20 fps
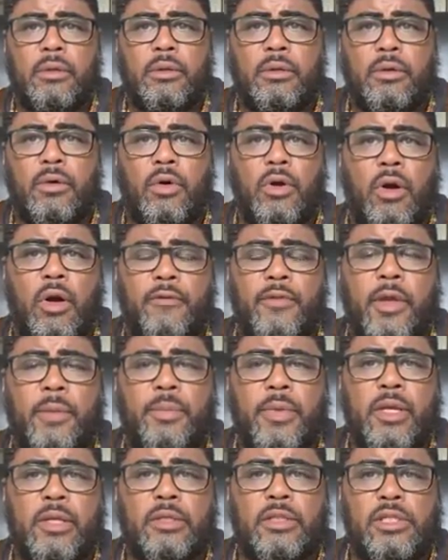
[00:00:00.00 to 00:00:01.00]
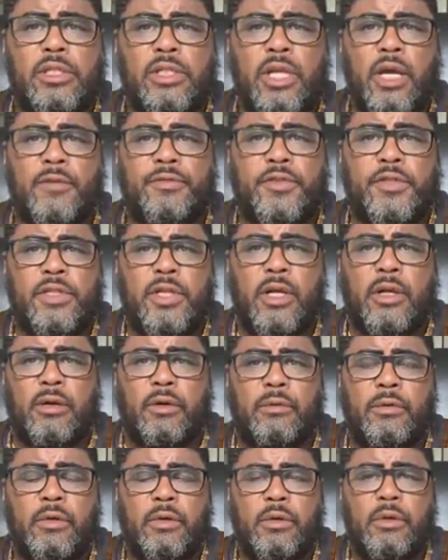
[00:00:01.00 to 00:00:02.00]
Or are they being self
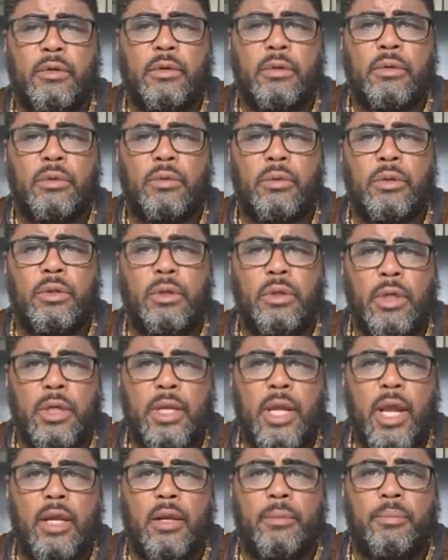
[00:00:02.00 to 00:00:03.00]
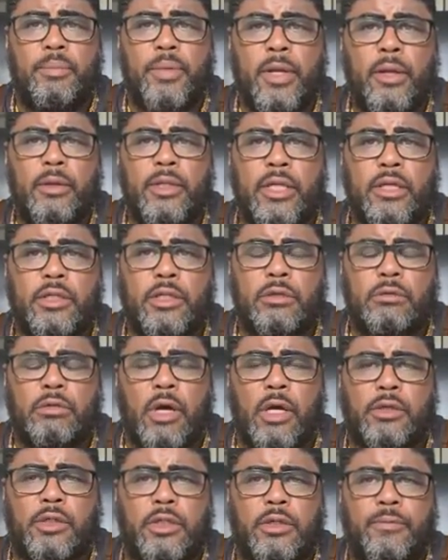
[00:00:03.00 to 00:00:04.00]
centered? When you look at a building
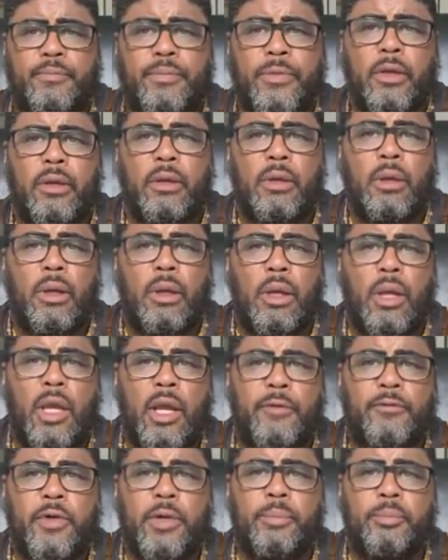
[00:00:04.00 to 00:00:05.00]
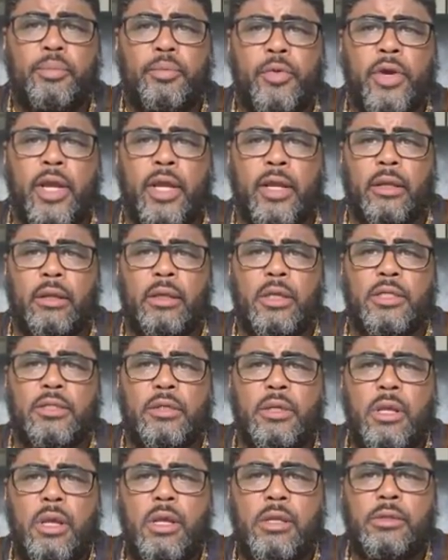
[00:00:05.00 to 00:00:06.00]
structure, every brick
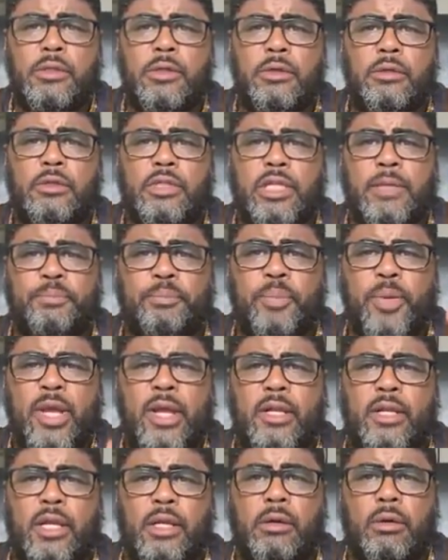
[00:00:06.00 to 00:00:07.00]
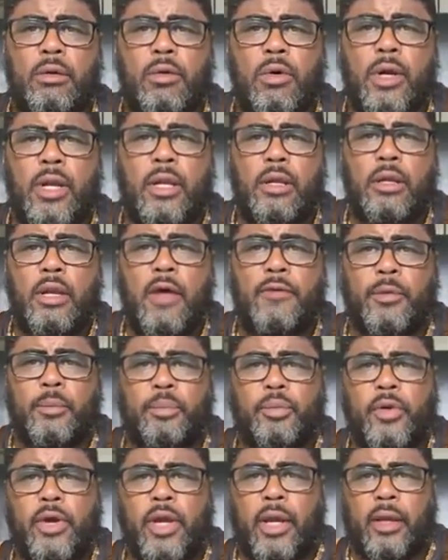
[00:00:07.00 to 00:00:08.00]
is interdependent on another
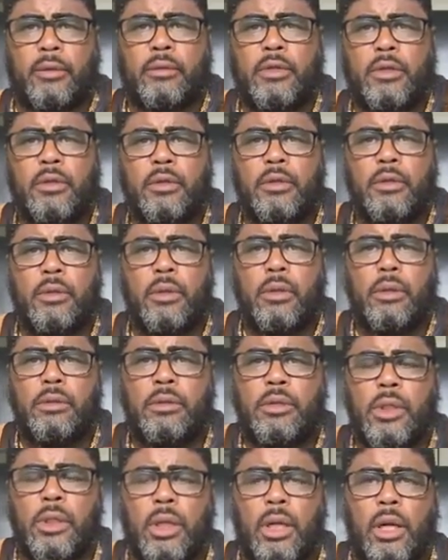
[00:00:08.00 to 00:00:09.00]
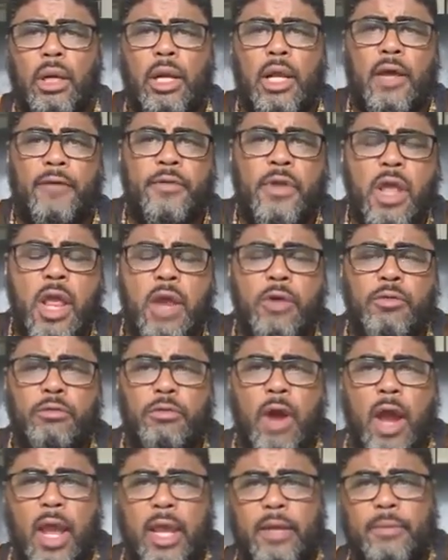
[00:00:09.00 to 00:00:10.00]
brick to the left and
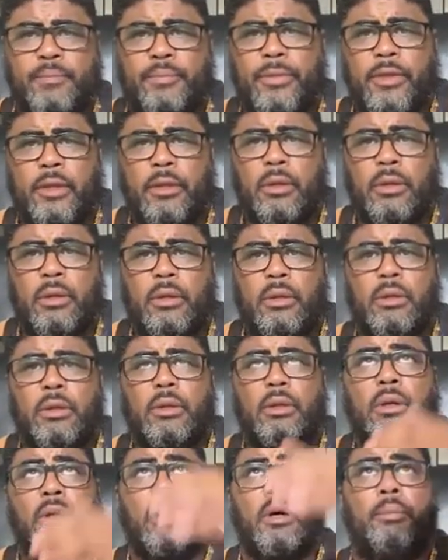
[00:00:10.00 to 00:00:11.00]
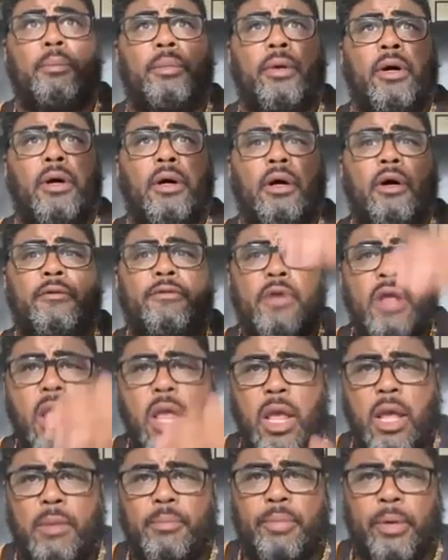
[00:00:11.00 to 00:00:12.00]
right, above
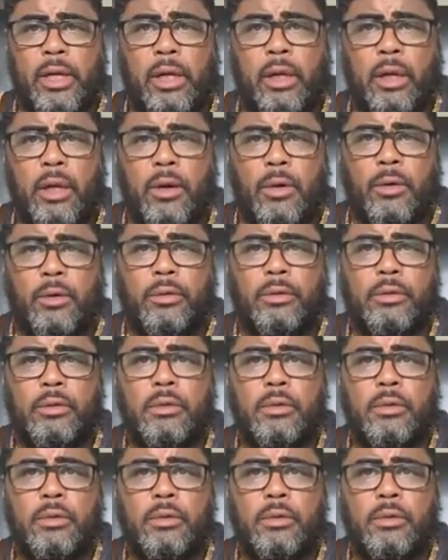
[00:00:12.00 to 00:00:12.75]
and below.